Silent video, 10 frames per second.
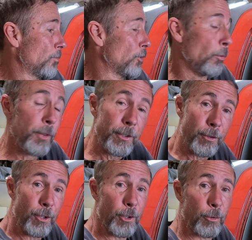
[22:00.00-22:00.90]
So these are
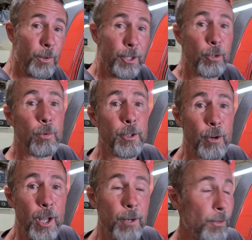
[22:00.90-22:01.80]
going to look really good when they're
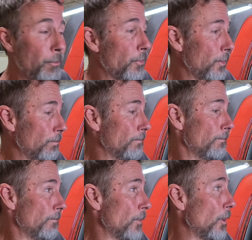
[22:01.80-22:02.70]
on. We've
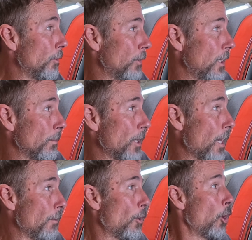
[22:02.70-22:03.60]
seen them
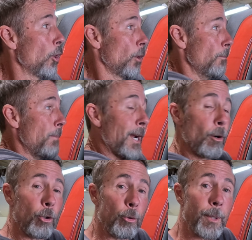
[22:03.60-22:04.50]
kind of all bare
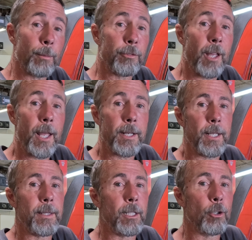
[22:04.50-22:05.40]
aluminum side,
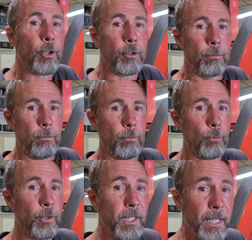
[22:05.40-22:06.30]
and they look
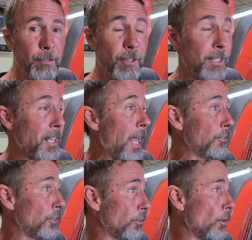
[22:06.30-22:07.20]
really
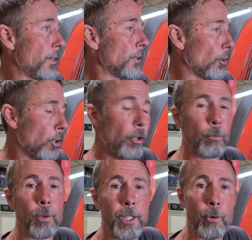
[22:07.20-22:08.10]
fantastic. So I think they're going to look
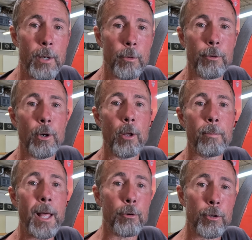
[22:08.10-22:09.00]
really great when they're all
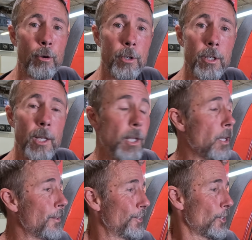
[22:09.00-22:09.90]
powder coated.
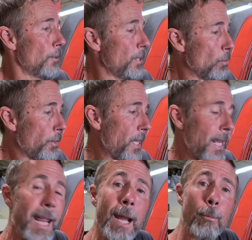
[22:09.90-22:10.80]
They're going to be with a
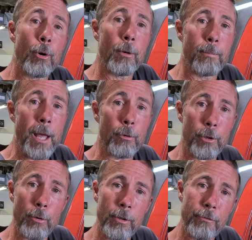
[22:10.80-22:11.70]
hammer powder
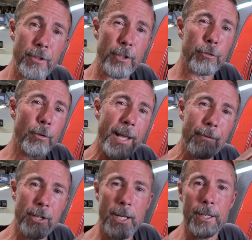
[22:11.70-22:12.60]
coated finish, so it'll
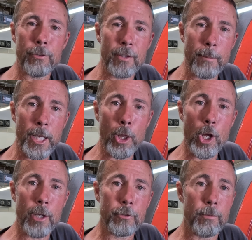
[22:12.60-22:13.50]
have kind of like a
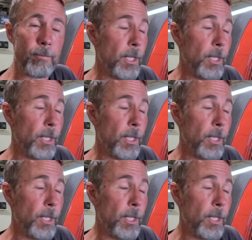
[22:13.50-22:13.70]
semi-gloss,